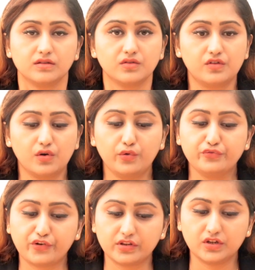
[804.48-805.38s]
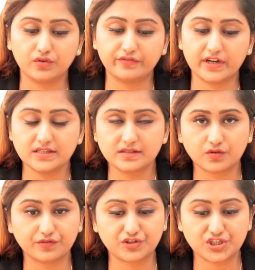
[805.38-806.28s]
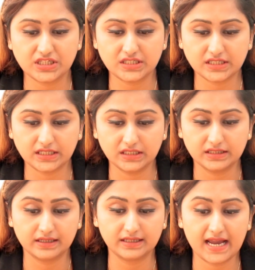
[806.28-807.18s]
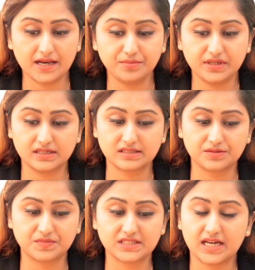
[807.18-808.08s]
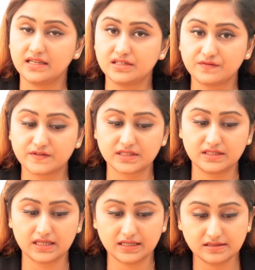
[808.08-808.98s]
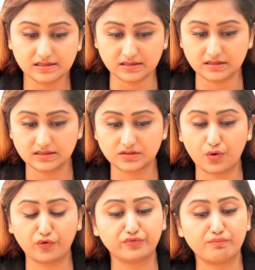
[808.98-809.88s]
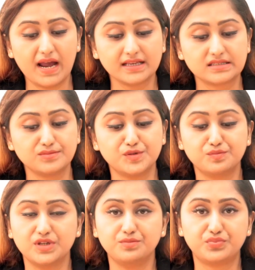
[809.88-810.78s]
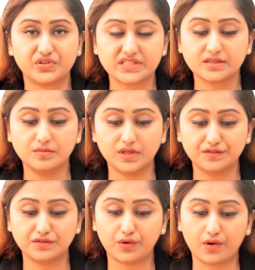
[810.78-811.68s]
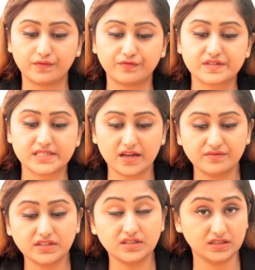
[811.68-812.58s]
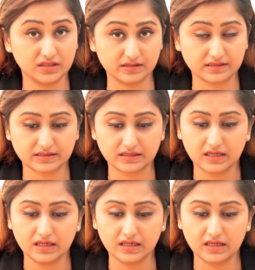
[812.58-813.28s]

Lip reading: Though for the offense of cheating there can be a substantive sentence of maximum imprisonment of 7 years,